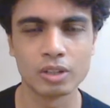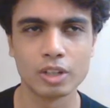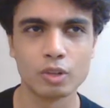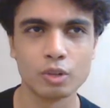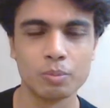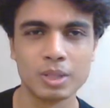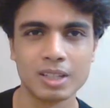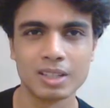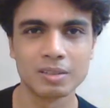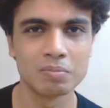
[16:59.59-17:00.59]
It could
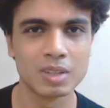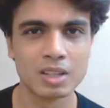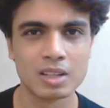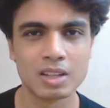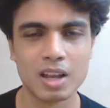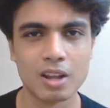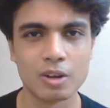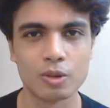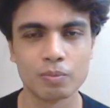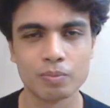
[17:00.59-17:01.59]
be, I don't
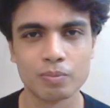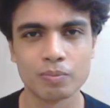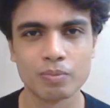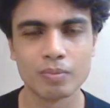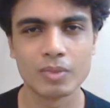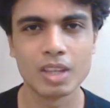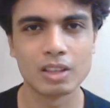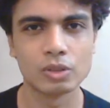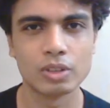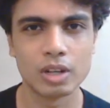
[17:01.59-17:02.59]
know. Yeah,
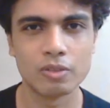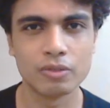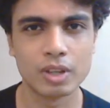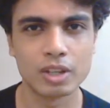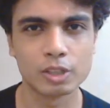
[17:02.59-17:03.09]
so there are various